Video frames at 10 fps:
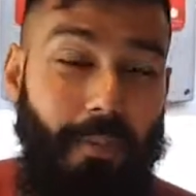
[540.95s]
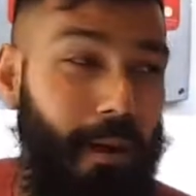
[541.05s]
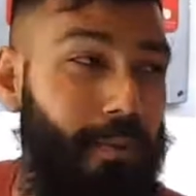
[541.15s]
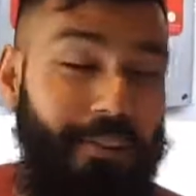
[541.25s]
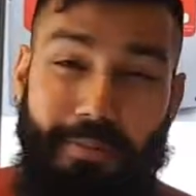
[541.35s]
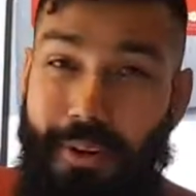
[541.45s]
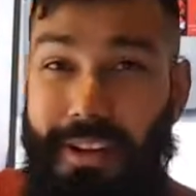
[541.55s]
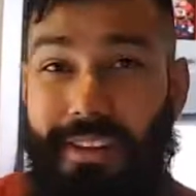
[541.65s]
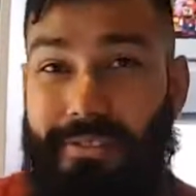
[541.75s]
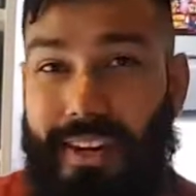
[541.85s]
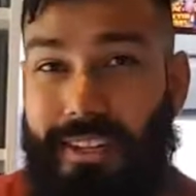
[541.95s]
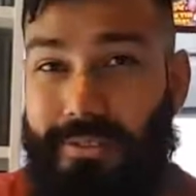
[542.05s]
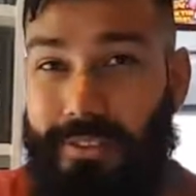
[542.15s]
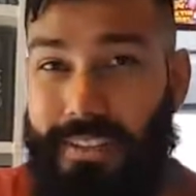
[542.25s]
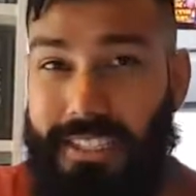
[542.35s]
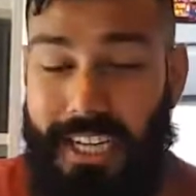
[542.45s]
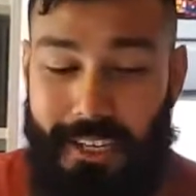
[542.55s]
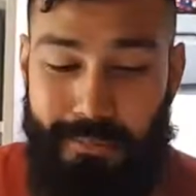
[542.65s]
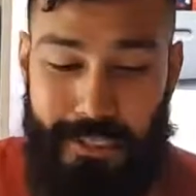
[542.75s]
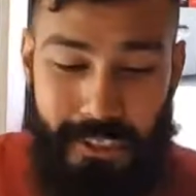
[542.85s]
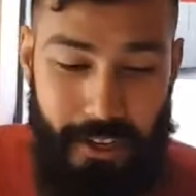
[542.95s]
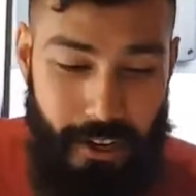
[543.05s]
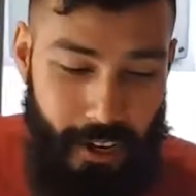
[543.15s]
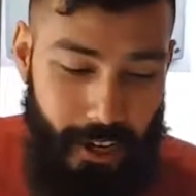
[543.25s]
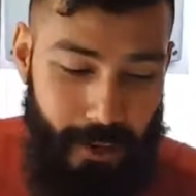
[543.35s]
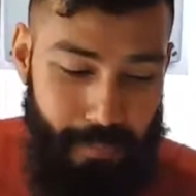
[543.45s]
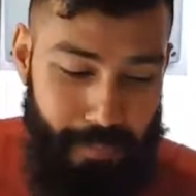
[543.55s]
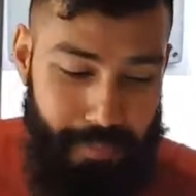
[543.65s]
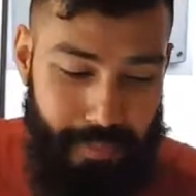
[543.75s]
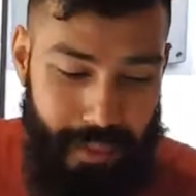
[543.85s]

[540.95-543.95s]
above market value for these games. Um,